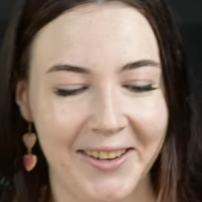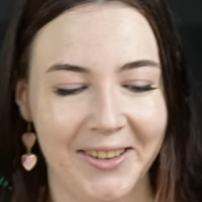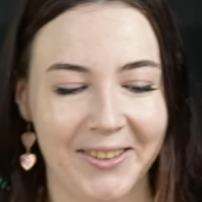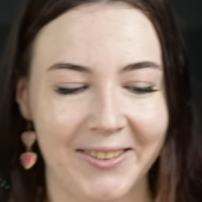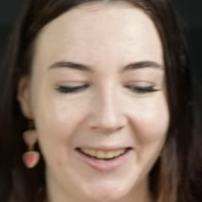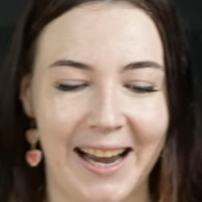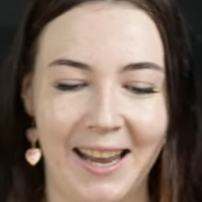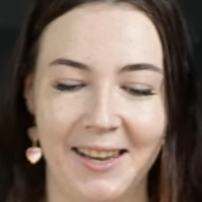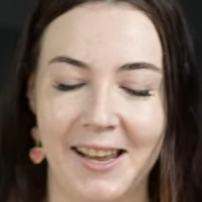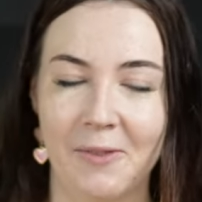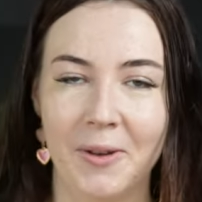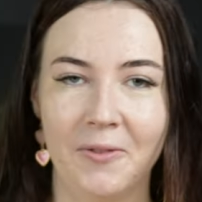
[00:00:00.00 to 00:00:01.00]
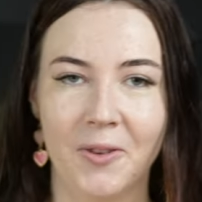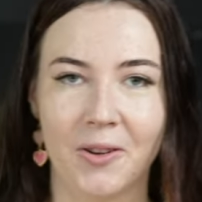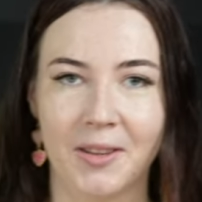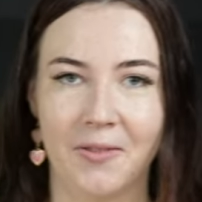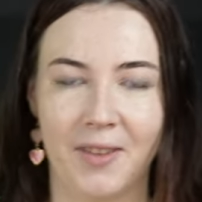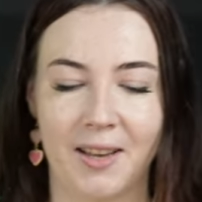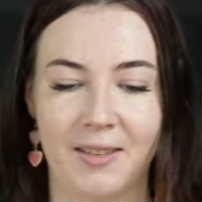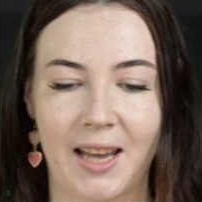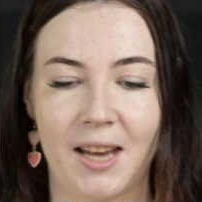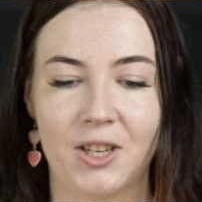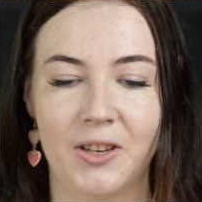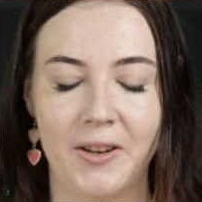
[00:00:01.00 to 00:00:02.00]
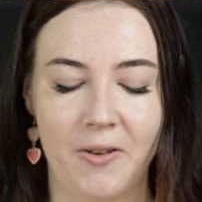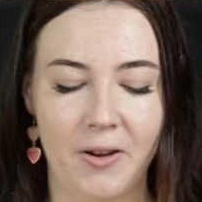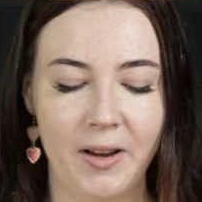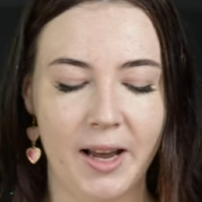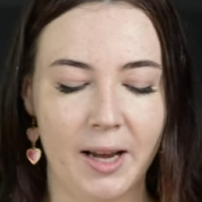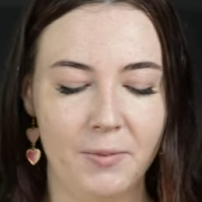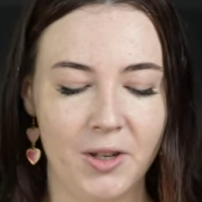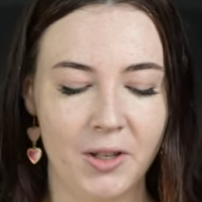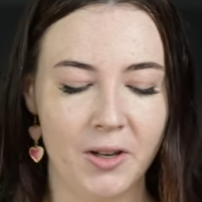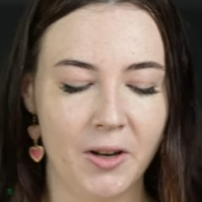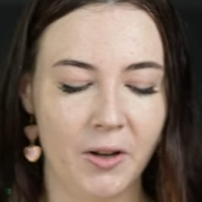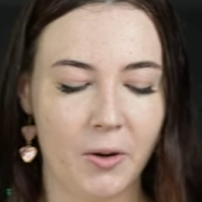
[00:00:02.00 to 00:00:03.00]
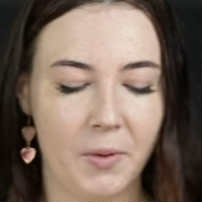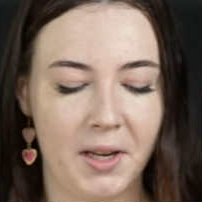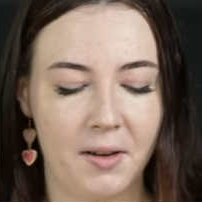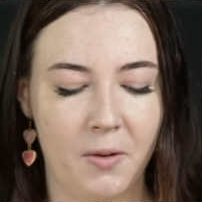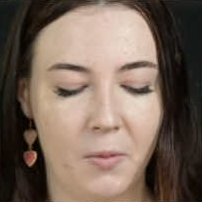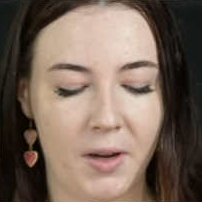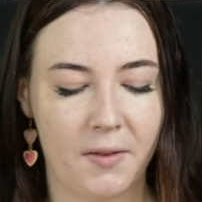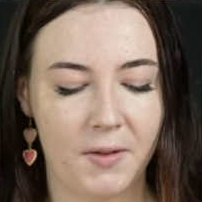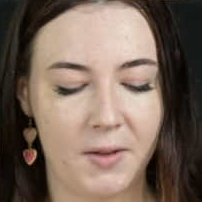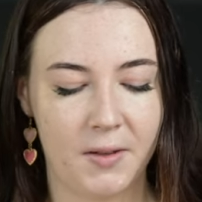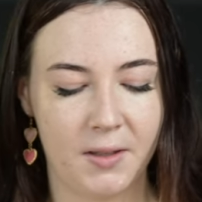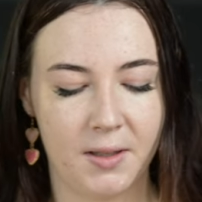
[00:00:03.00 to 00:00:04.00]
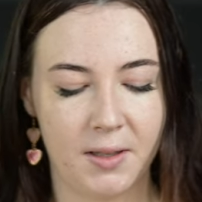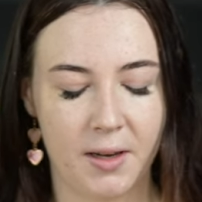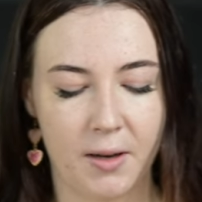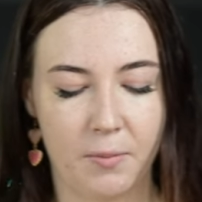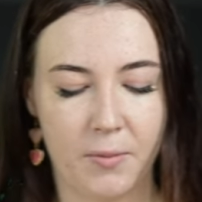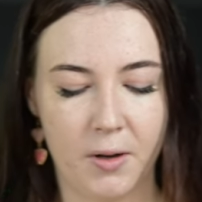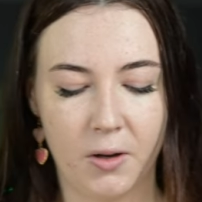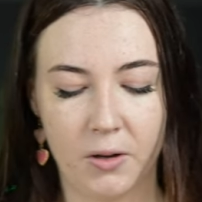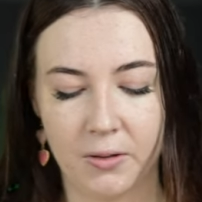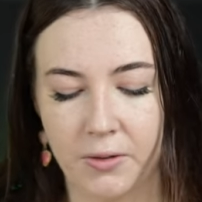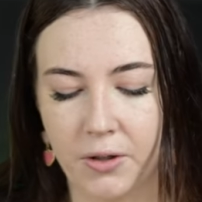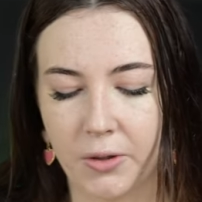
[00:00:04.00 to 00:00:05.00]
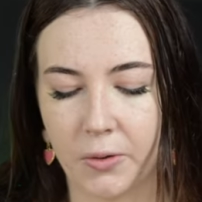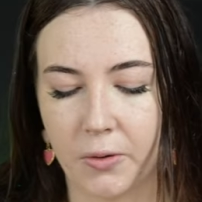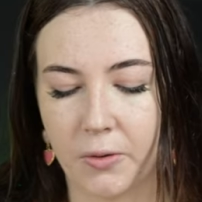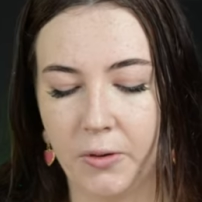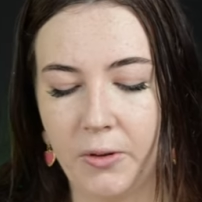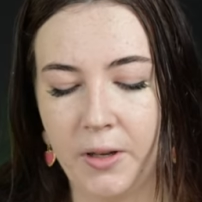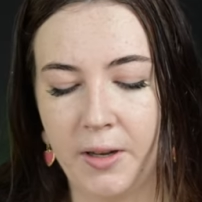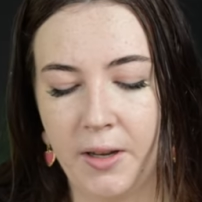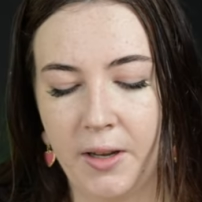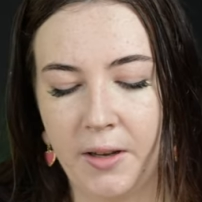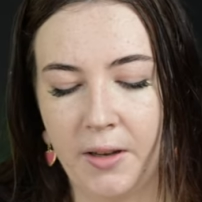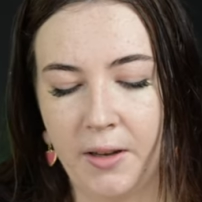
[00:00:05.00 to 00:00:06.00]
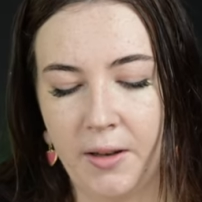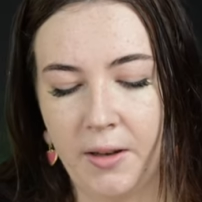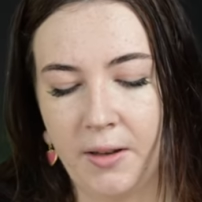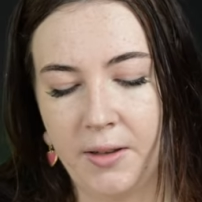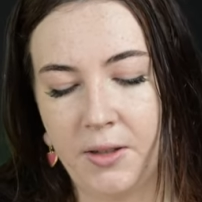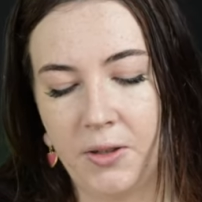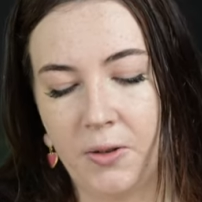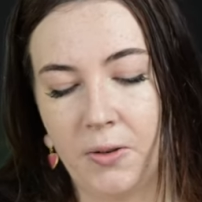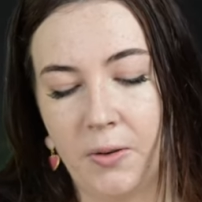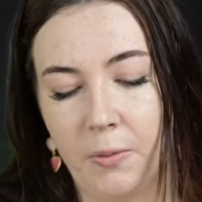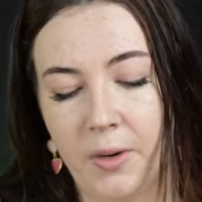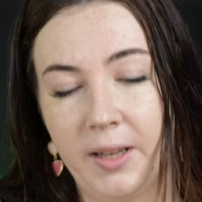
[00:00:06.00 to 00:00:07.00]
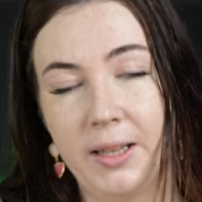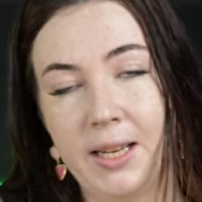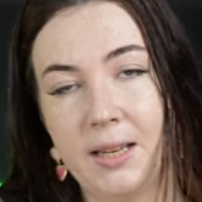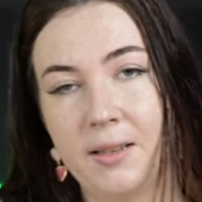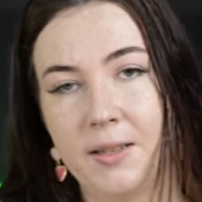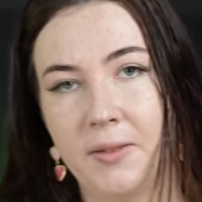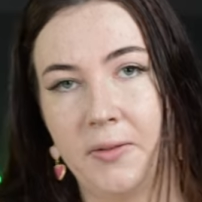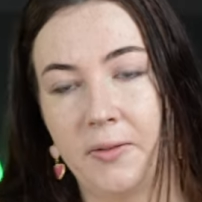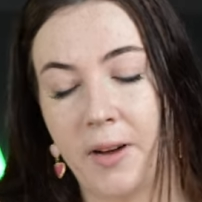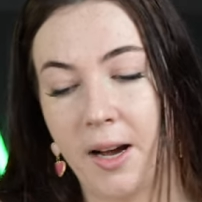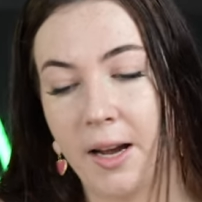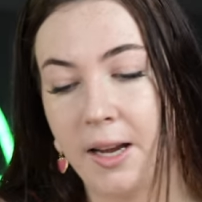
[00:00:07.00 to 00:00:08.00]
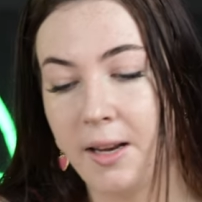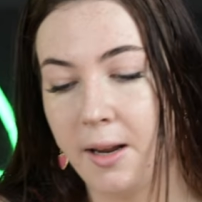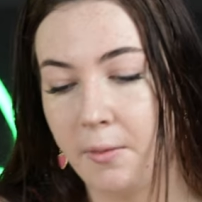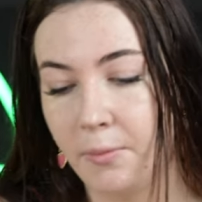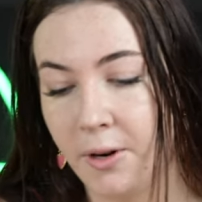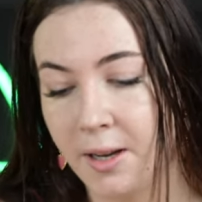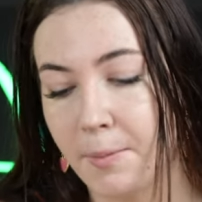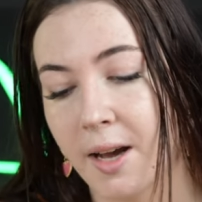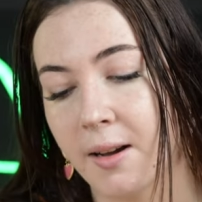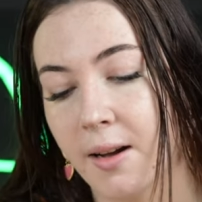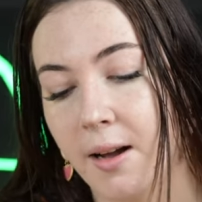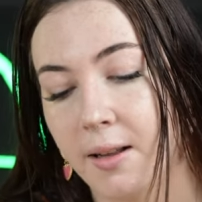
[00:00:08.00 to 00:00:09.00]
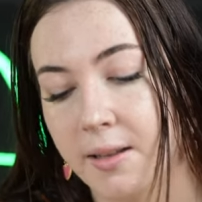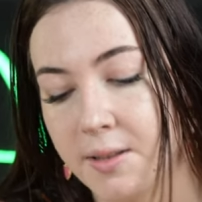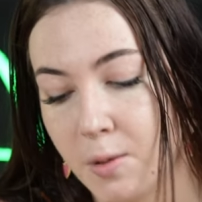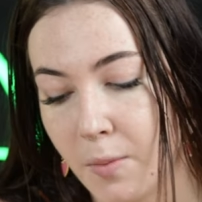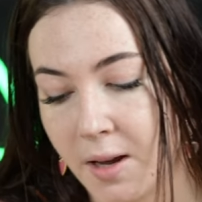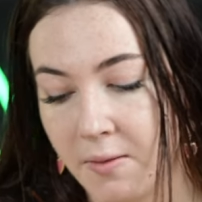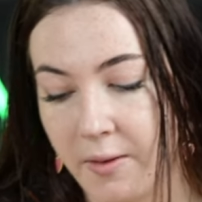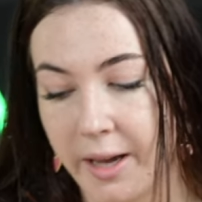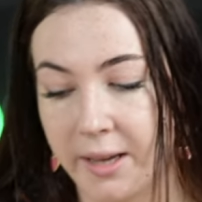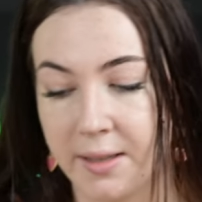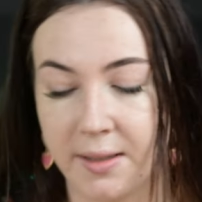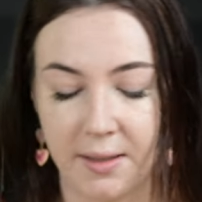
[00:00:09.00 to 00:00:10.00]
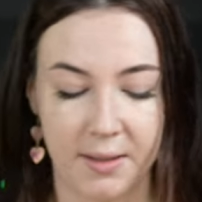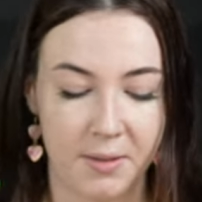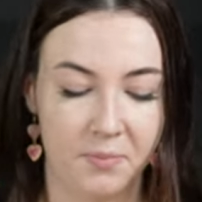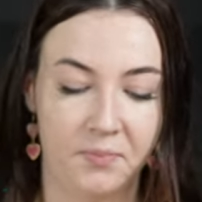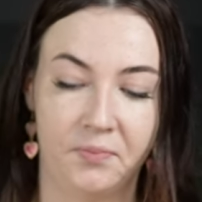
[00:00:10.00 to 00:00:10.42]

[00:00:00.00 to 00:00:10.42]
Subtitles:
All right, now we've got the foundation on, I'm just gonna go in with some contour to really define and bring back color to my face.